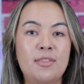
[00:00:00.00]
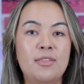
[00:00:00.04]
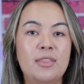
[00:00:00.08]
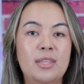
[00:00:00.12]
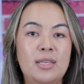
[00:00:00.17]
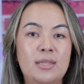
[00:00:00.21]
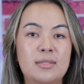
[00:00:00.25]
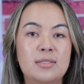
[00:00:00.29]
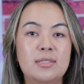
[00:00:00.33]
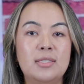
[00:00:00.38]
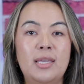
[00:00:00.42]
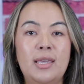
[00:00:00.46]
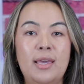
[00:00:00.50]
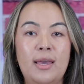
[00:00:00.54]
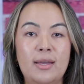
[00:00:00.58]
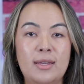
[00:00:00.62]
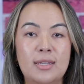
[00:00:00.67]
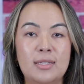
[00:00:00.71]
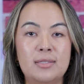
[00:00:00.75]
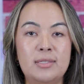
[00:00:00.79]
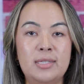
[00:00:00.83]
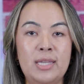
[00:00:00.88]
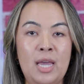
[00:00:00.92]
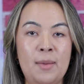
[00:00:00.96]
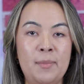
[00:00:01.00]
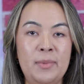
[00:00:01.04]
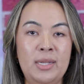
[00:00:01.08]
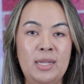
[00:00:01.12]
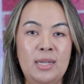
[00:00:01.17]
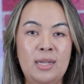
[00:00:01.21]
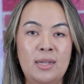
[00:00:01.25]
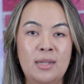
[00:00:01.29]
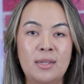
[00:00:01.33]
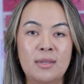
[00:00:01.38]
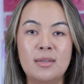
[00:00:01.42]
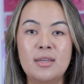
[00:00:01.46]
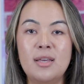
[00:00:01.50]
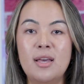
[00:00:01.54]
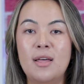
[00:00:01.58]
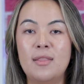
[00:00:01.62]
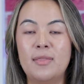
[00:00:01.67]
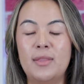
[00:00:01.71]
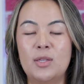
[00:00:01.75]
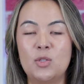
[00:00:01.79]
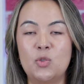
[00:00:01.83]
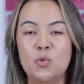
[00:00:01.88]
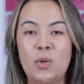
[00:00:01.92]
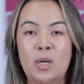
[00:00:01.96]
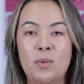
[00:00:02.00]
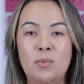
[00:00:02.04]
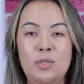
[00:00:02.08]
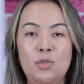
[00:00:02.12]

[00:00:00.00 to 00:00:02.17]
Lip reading: and things can't contaminate it. That's why